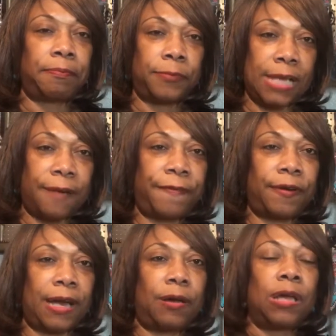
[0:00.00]
try to
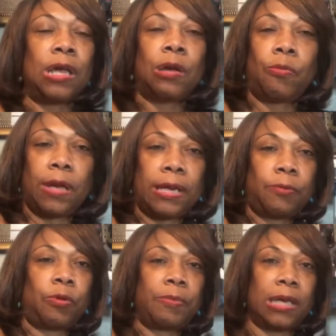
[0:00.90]
figure out
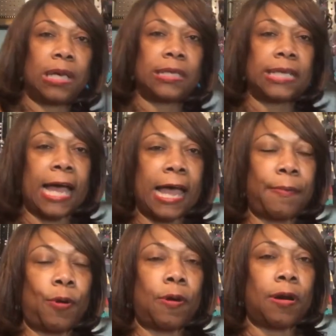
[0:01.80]
when will be a good
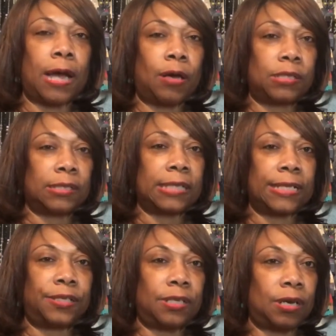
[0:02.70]
time, or I'll just
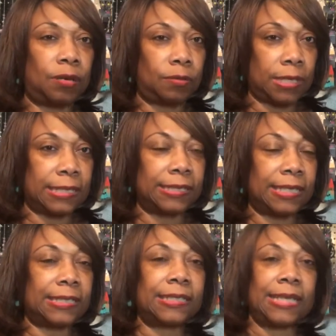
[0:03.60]
let you know this
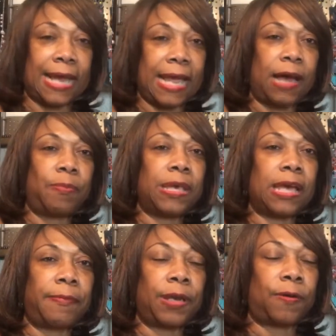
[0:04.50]
day I'll be
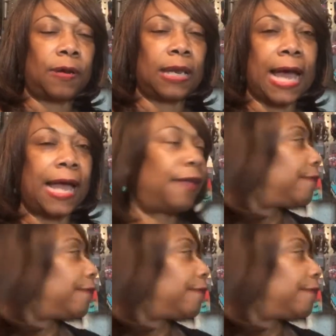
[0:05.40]
coming on live.